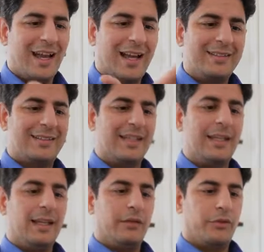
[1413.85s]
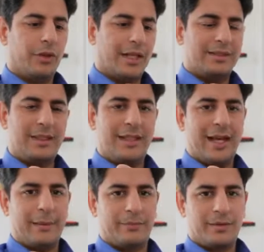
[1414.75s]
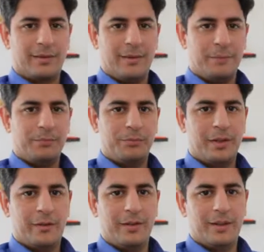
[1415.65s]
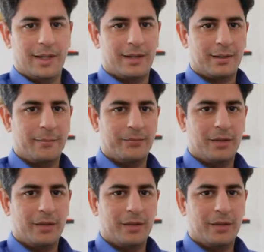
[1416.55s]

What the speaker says: and see if you can see gaps between that.